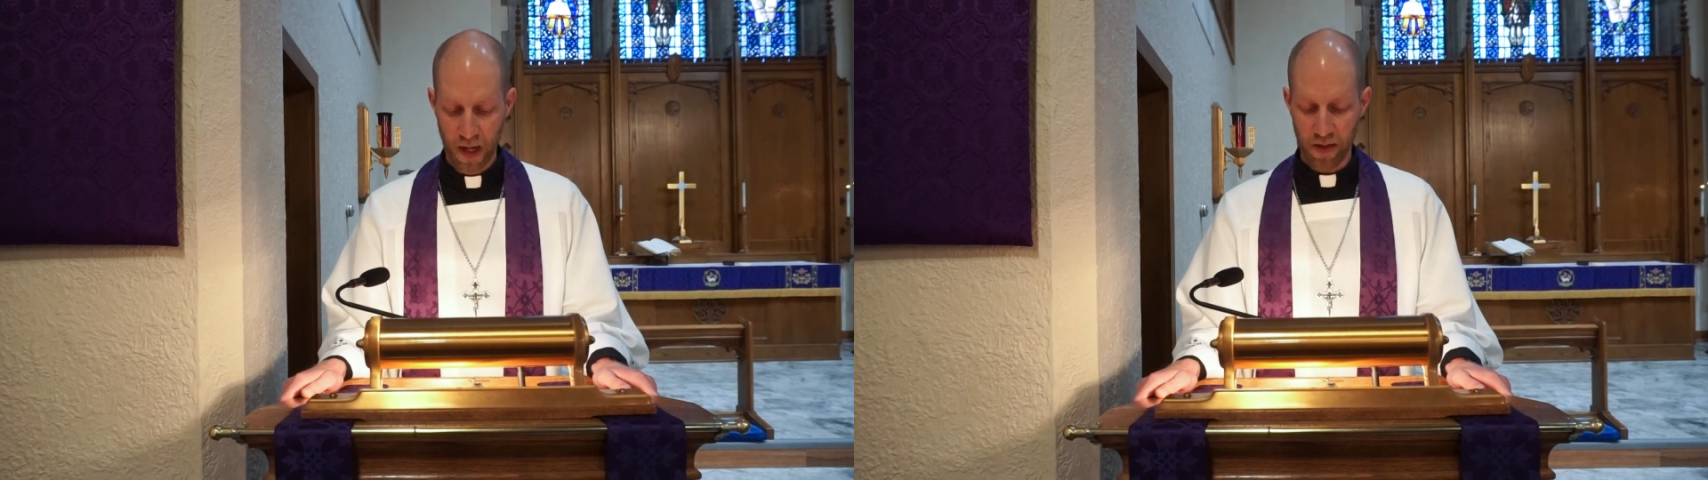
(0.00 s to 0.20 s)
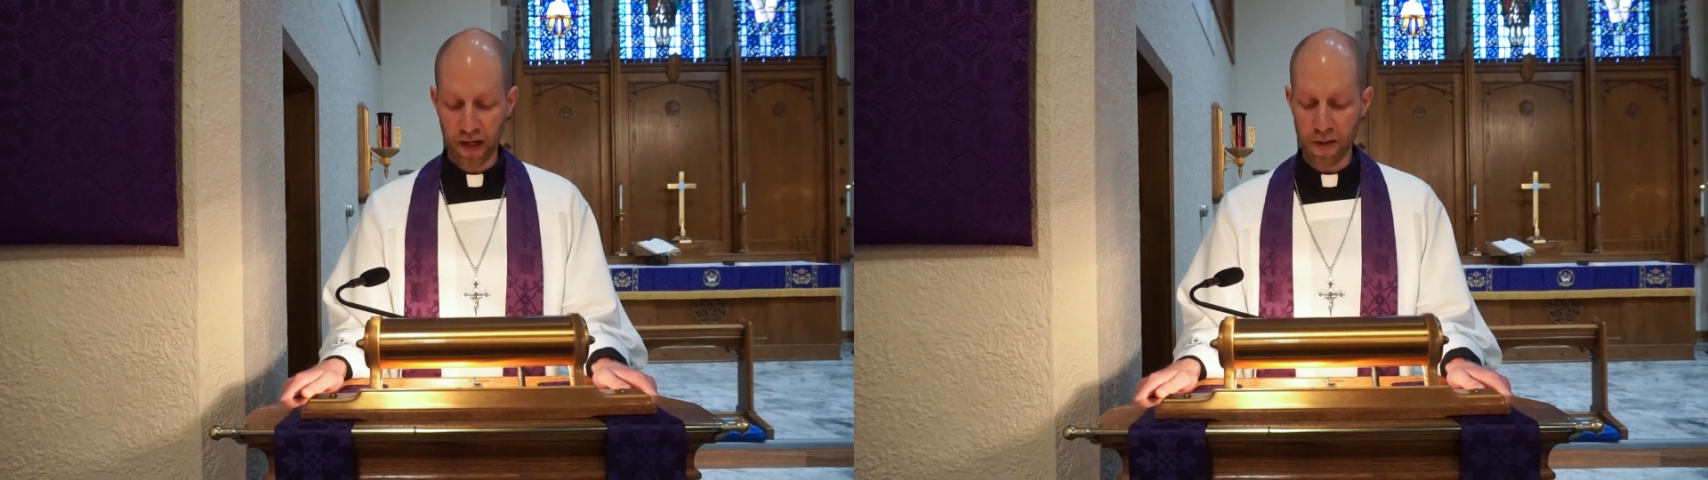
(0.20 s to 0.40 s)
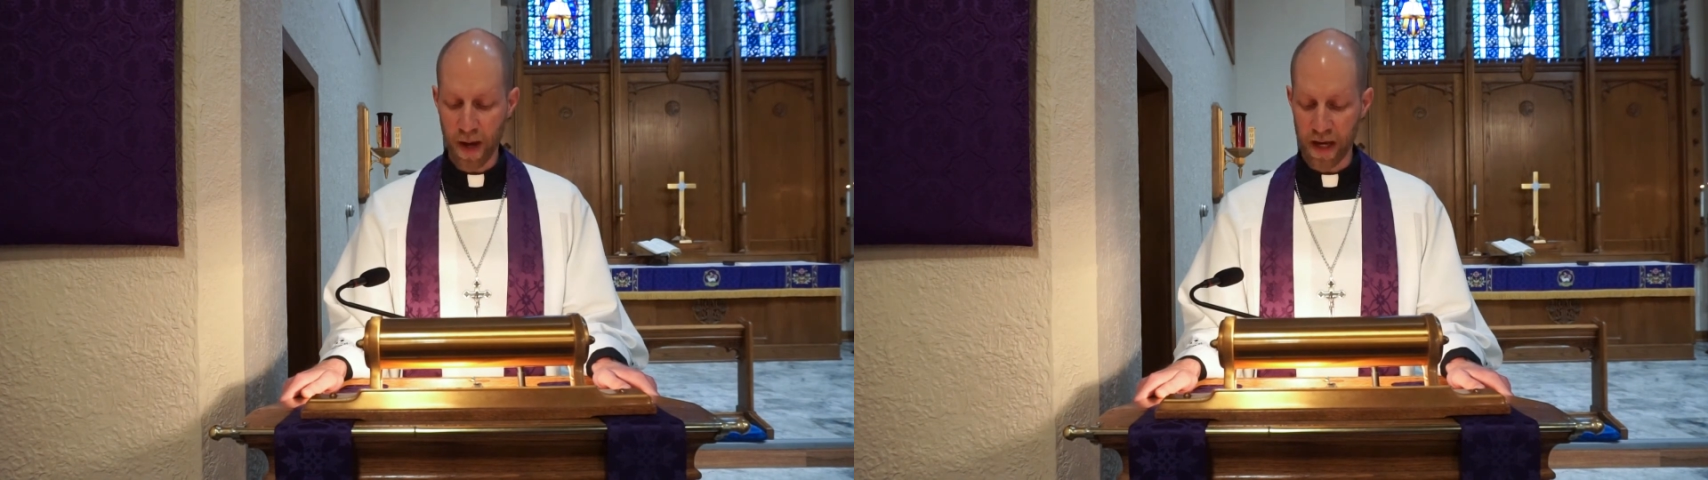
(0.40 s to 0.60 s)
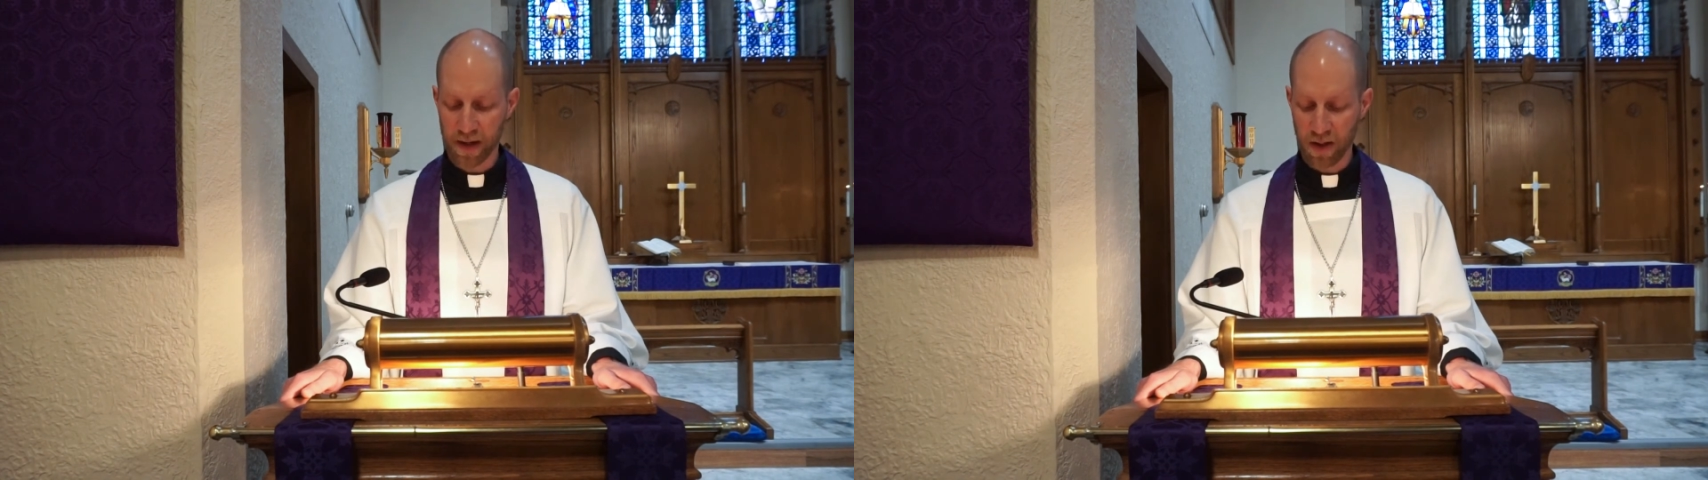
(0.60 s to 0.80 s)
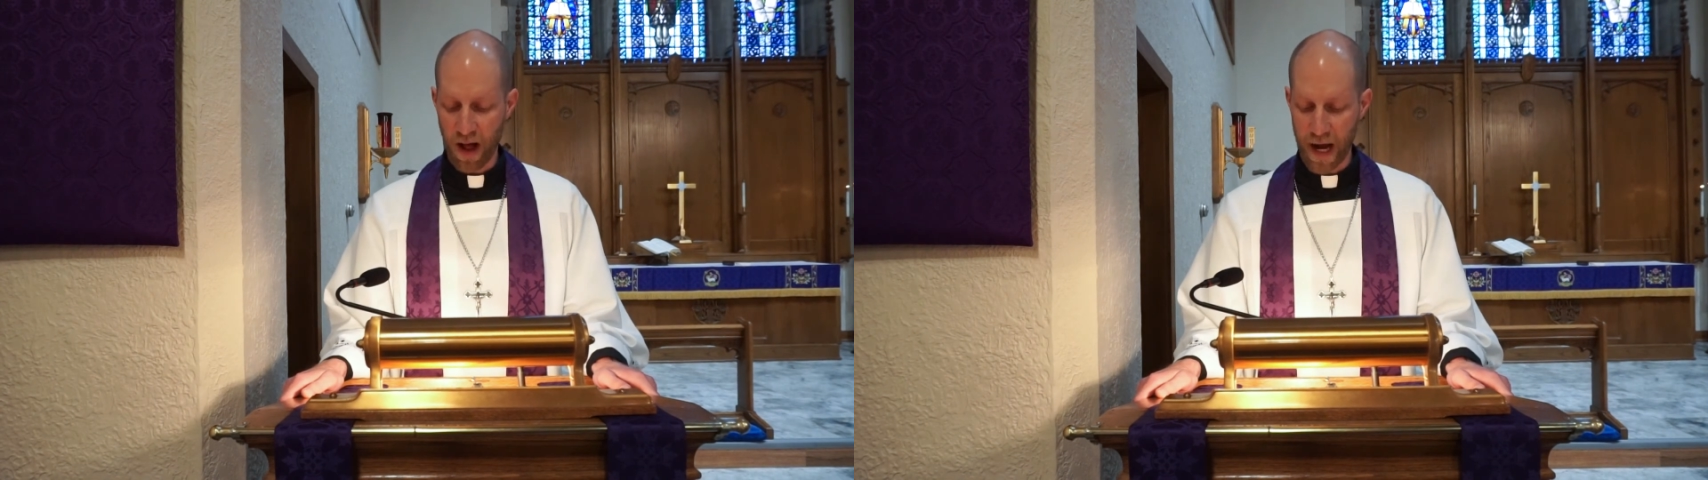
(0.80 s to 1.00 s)
that he
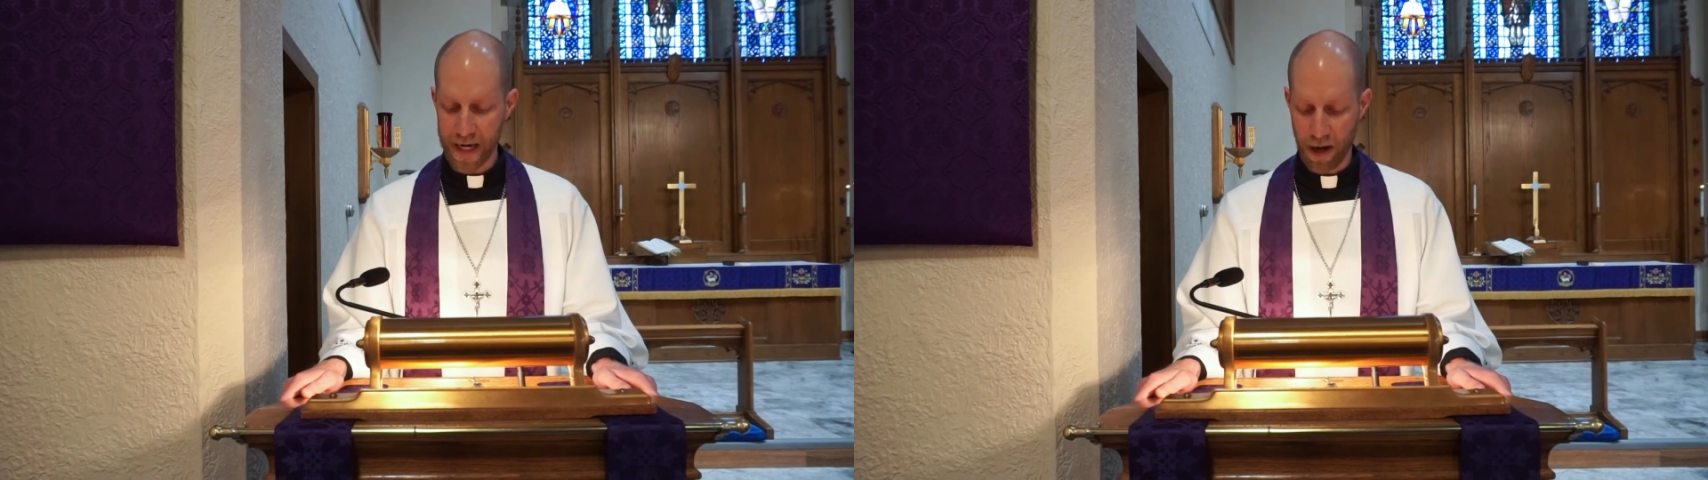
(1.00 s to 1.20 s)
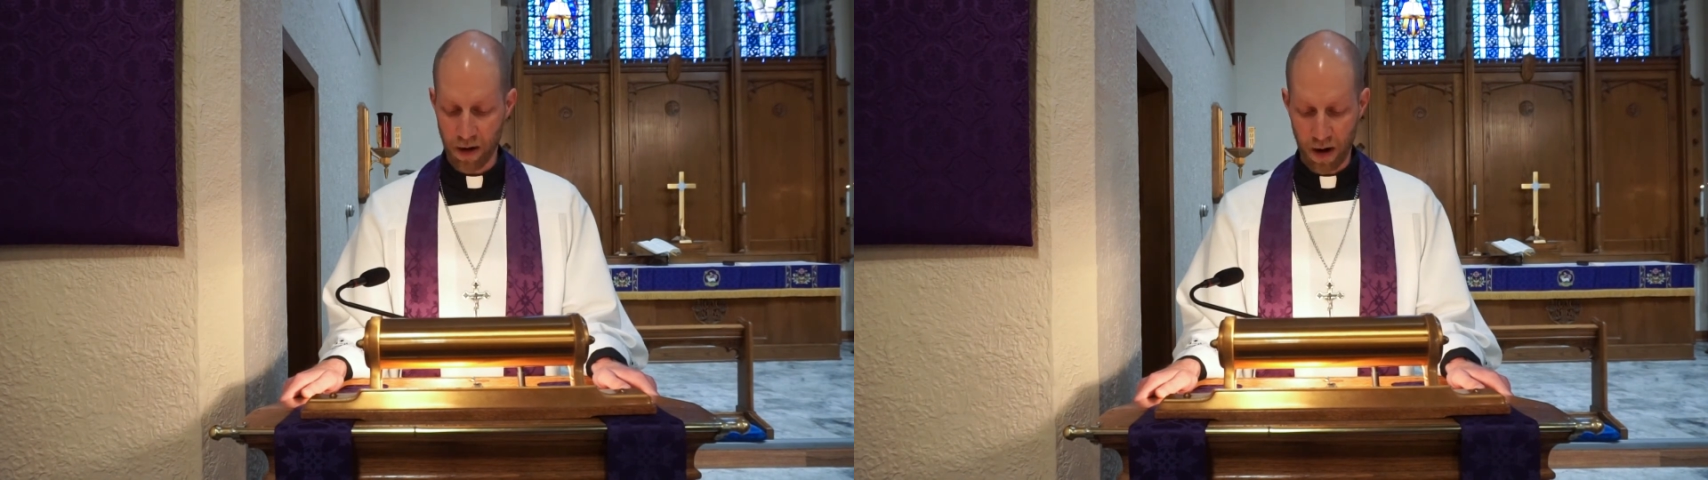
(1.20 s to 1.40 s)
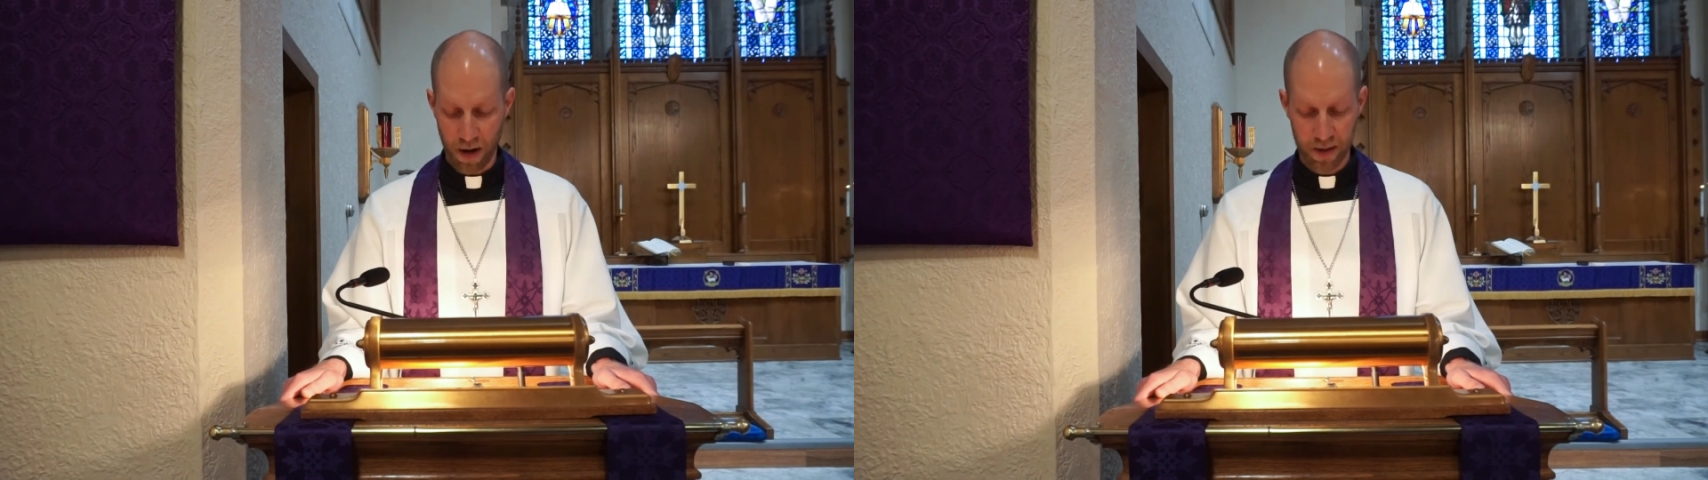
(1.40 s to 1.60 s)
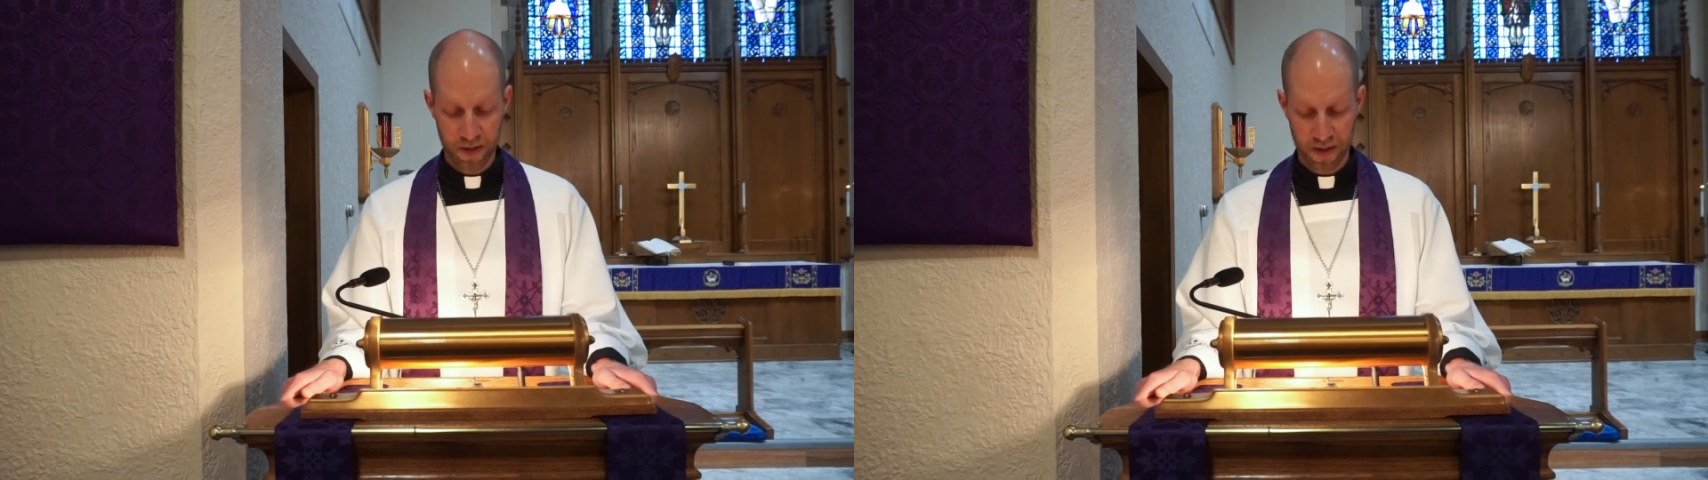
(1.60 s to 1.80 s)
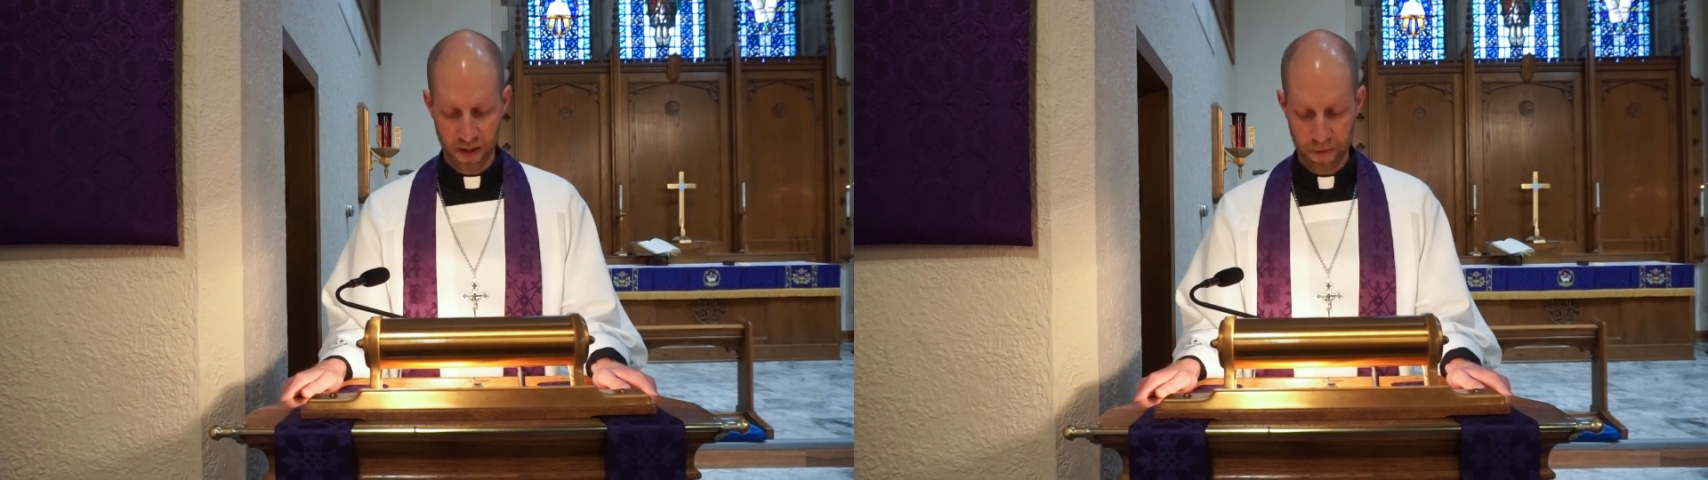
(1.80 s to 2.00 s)
may incline our
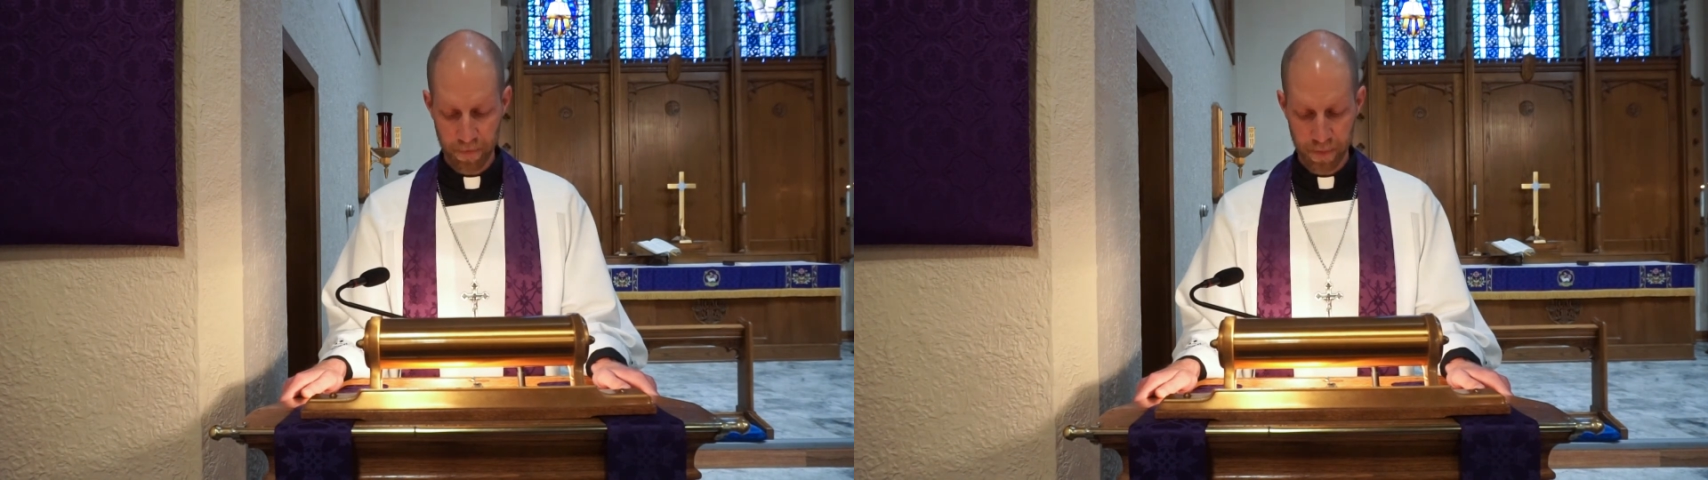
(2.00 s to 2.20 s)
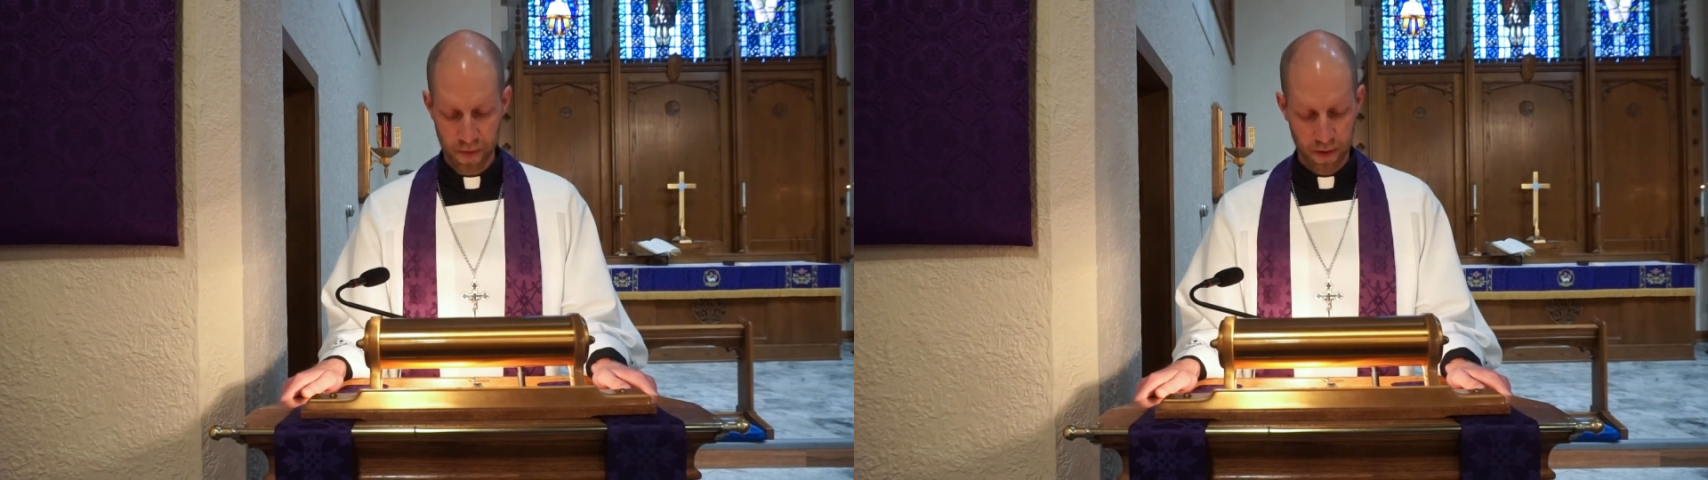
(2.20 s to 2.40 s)
hearts to him,